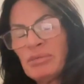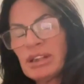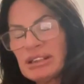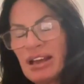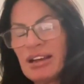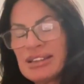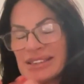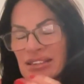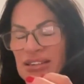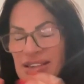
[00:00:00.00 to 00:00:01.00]
the word
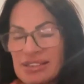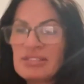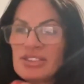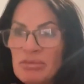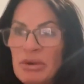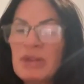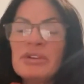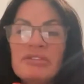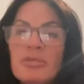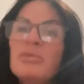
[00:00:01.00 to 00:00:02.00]
cancer is such a
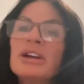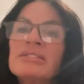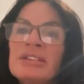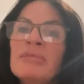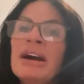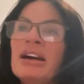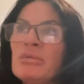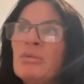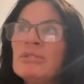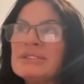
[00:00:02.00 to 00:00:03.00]
powerful word no
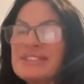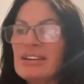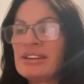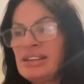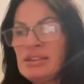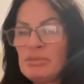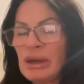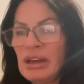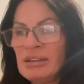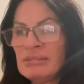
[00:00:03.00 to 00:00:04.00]
matter what type.
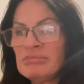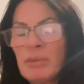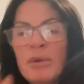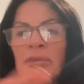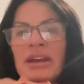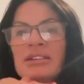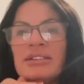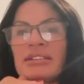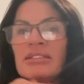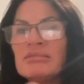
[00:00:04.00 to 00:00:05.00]
And my mum
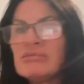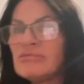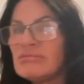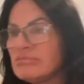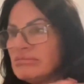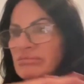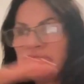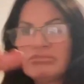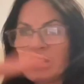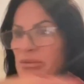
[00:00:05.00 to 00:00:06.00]
had
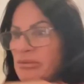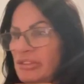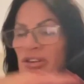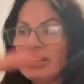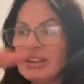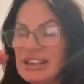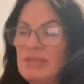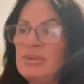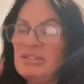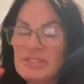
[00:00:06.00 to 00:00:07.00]
come through
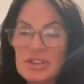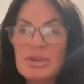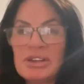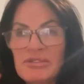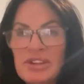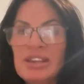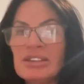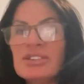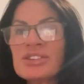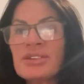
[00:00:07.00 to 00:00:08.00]
leukemia for 12
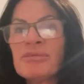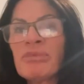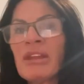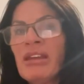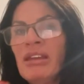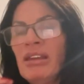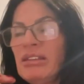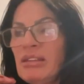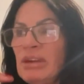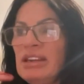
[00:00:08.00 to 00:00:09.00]
years.
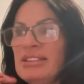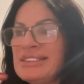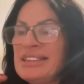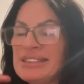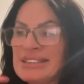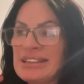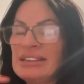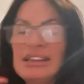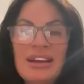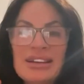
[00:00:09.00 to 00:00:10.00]
The minute they said
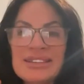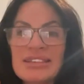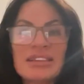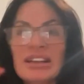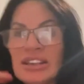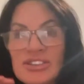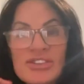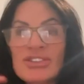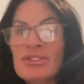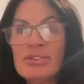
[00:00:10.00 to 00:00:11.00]
skin cancer, and I
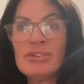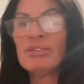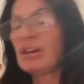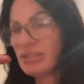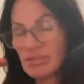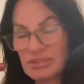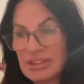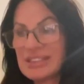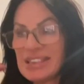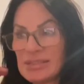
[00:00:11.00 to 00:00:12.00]
just knew, I thought,
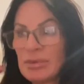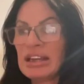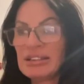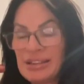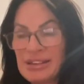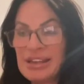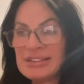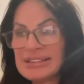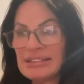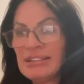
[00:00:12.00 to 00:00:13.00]
this is beginning of the
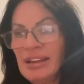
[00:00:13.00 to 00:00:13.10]
end.